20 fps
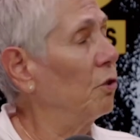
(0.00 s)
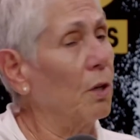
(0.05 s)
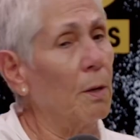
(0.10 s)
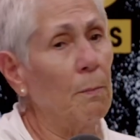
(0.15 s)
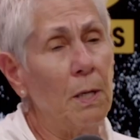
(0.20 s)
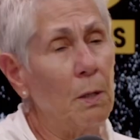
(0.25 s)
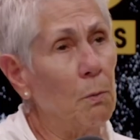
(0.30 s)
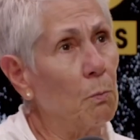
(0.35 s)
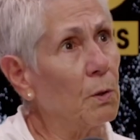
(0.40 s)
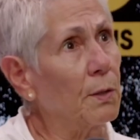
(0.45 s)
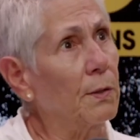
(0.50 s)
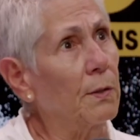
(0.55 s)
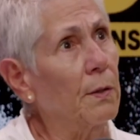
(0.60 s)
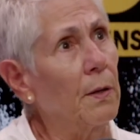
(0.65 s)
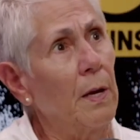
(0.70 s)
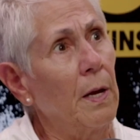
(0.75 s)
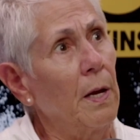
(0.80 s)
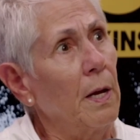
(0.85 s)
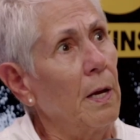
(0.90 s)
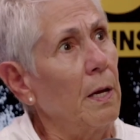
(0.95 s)
I mean, it was
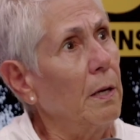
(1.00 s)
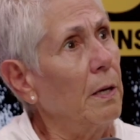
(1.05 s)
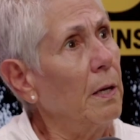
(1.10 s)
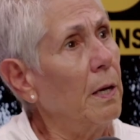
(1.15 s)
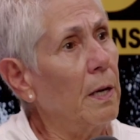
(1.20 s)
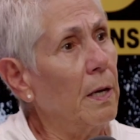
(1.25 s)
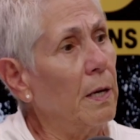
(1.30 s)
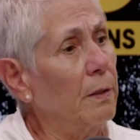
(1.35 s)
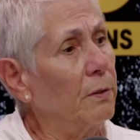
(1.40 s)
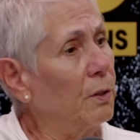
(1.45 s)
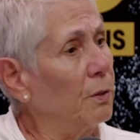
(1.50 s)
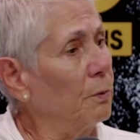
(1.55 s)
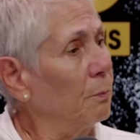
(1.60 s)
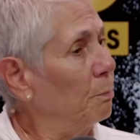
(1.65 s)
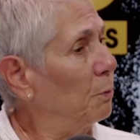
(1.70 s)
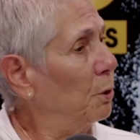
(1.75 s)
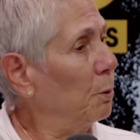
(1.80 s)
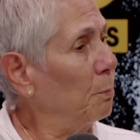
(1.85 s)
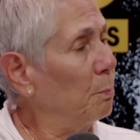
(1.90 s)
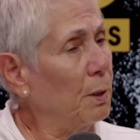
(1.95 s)
uh, to
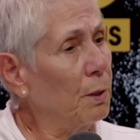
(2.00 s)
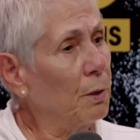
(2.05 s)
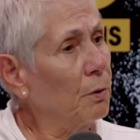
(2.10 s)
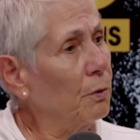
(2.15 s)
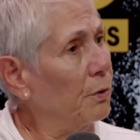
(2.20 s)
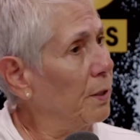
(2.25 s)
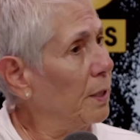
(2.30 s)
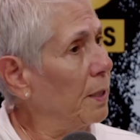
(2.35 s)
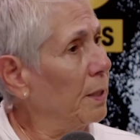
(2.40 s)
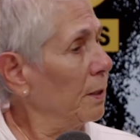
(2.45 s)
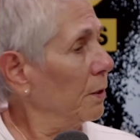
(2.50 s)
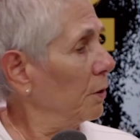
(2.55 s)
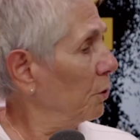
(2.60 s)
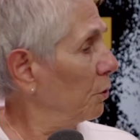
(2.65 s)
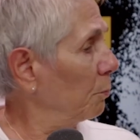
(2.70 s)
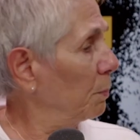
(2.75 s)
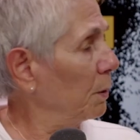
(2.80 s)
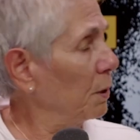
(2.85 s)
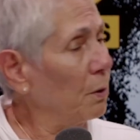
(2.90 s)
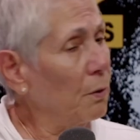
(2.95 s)
to build this or
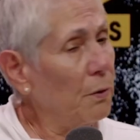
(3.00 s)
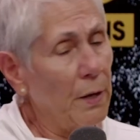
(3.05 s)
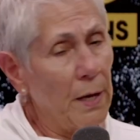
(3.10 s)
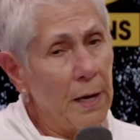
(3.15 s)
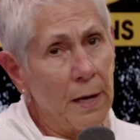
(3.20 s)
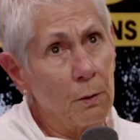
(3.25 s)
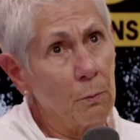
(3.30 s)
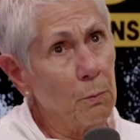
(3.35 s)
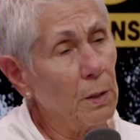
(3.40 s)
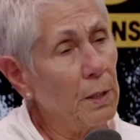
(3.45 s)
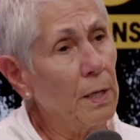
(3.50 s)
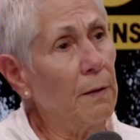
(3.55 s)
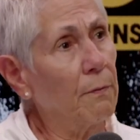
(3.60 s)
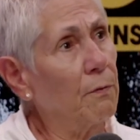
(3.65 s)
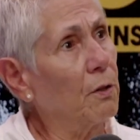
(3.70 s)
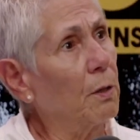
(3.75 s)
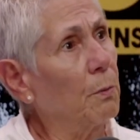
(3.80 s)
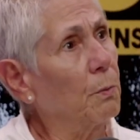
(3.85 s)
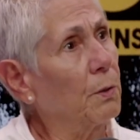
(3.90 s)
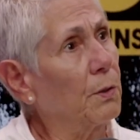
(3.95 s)
build that or whatever.
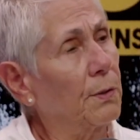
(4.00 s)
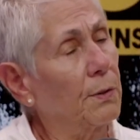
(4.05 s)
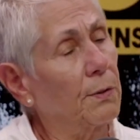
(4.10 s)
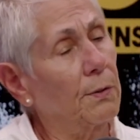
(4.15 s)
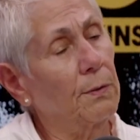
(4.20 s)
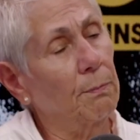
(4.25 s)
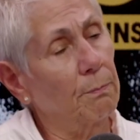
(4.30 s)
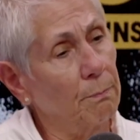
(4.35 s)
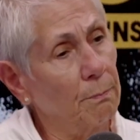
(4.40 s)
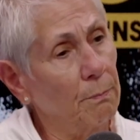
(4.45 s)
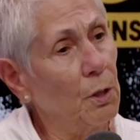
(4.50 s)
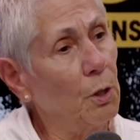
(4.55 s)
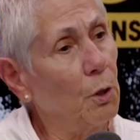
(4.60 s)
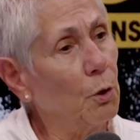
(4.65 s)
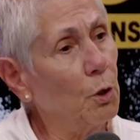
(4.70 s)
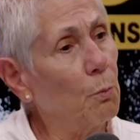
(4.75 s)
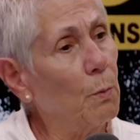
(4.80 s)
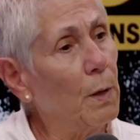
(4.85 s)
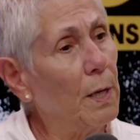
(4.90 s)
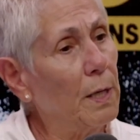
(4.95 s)
It was you know
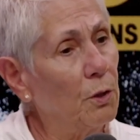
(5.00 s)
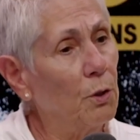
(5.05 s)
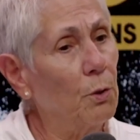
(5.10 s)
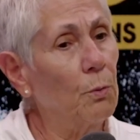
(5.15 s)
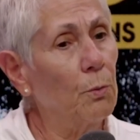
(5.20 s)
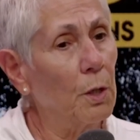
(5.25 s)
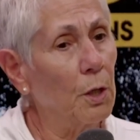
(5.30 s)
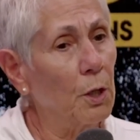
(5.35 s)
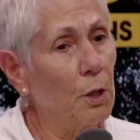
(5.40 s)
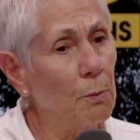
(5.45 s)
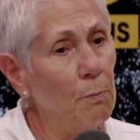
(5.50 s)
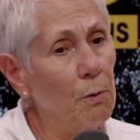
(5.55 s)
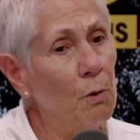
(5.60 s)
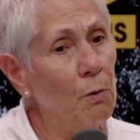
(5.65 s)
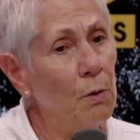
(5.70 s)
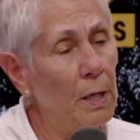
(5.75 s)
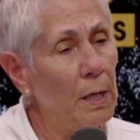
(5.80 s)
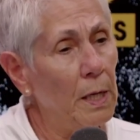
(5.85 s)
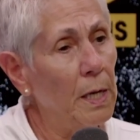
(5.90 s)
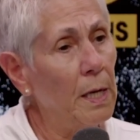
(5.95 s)
you went into a
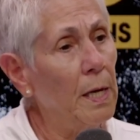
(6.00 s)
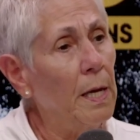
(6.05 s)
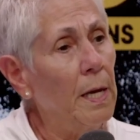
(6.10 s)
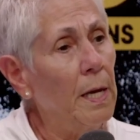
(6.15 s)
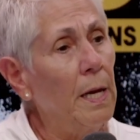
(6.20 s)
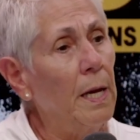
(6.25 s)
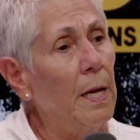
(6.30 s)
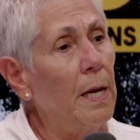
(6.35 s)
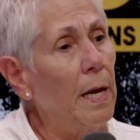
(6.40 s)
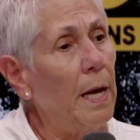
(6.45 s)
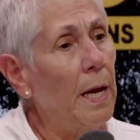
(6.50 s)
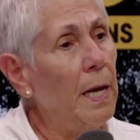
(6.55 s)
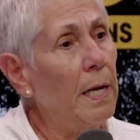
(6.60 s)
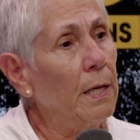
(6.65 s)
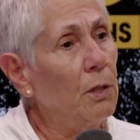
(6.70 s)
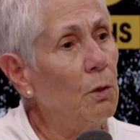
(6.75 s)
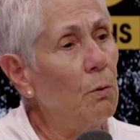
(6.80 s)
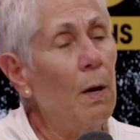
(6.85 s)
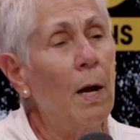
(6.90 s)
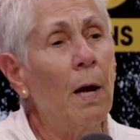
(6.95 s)
community and
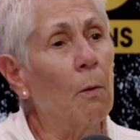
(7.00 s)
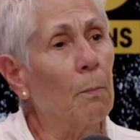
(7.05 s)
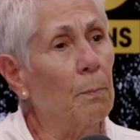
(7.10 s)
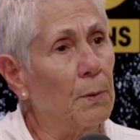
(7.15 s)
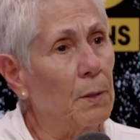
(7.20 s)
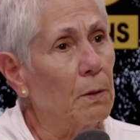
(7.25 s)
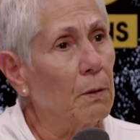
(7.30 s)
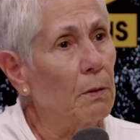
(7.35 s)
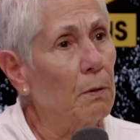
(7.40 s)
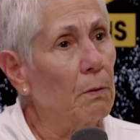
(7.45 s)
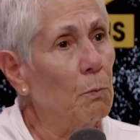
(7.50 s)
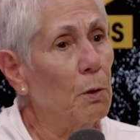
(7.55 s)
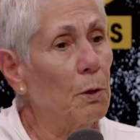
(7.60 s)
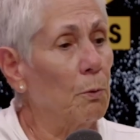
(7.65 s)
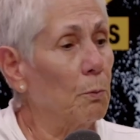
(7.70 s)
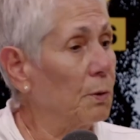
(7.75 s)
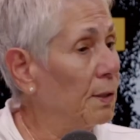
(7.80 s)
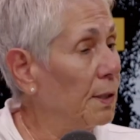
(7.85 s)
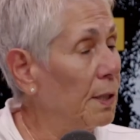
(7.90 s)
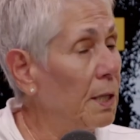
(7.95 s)
you helped, whether it
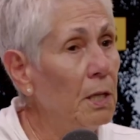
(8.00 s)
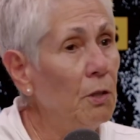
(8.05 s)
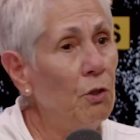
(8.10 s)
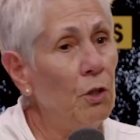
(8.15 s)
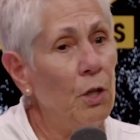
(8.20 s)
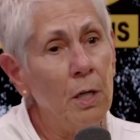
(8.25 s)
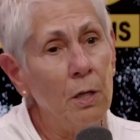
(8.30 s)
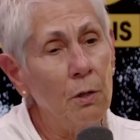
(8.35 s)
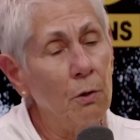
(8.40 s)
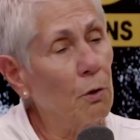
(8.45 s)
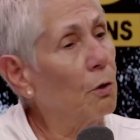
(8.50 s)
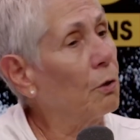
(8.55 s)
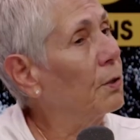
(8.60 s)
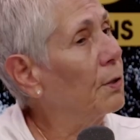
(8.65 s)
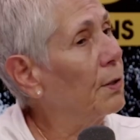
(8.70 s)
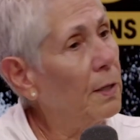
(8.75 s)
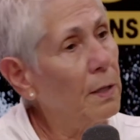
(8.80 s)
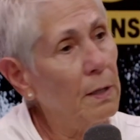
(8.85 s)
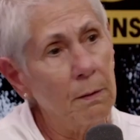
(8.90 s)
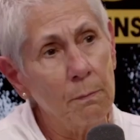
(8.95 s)
was teaching,
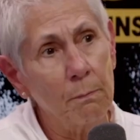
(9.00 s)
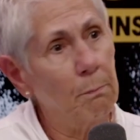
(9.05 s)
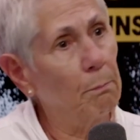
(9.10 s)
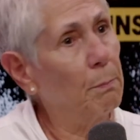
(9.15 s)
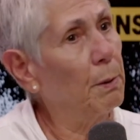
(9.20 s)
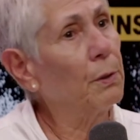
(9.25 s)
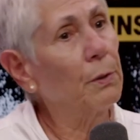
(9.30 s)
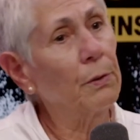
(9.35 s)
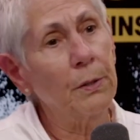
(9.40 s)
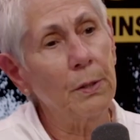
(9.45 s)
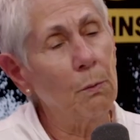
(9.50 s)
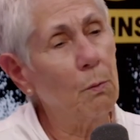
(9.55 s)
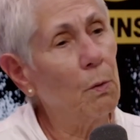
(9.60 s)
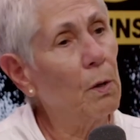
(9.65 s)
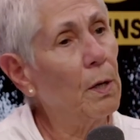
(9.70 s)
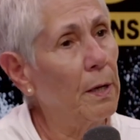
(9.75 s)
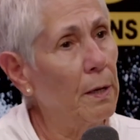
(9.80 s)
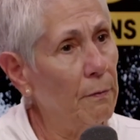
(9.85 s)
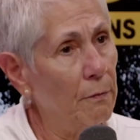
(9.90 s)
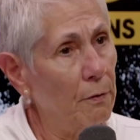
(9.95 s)
nursing, building,
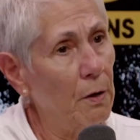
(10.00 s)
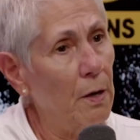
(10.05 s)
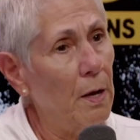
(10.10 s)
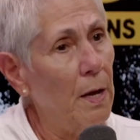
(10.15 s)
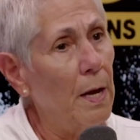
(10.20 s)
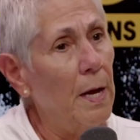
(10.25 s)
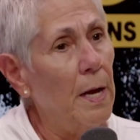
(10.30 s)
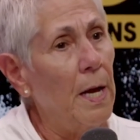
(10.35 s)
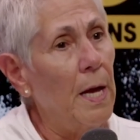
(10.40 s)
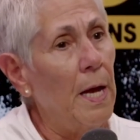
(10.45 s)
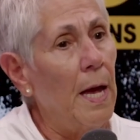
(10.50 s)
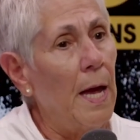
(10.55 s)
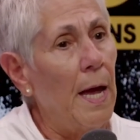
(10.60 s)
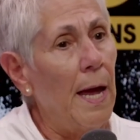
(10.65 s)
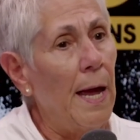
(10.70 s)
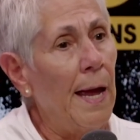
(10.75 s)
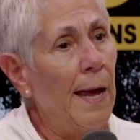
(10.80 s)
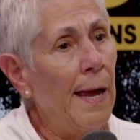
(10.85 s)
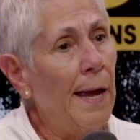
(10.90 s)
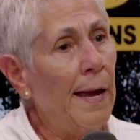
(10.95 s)
whatever.
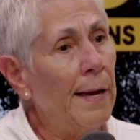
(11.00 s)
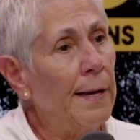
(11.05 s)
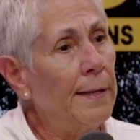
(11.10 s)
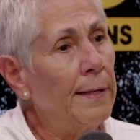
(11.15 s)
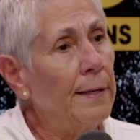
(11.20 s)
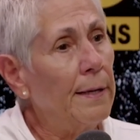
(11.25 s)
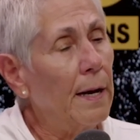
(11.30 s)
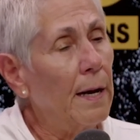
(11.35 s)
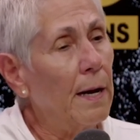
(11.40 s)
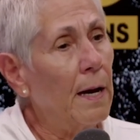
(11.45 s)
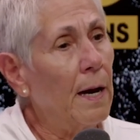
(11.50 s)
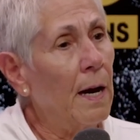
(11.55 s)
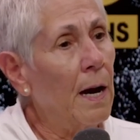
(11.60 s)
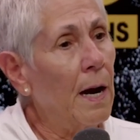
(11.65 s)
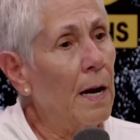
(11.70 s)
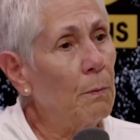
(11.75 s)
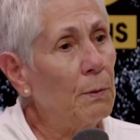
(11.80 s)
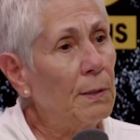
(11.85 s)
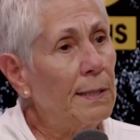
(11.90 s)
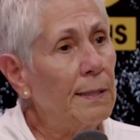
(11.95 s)
And
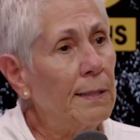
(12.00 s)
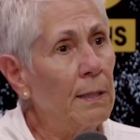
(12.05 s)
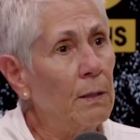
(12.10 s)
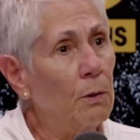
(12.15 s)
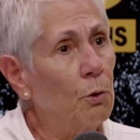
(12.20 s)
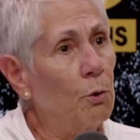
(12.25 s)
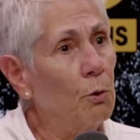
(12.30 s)
I was sent to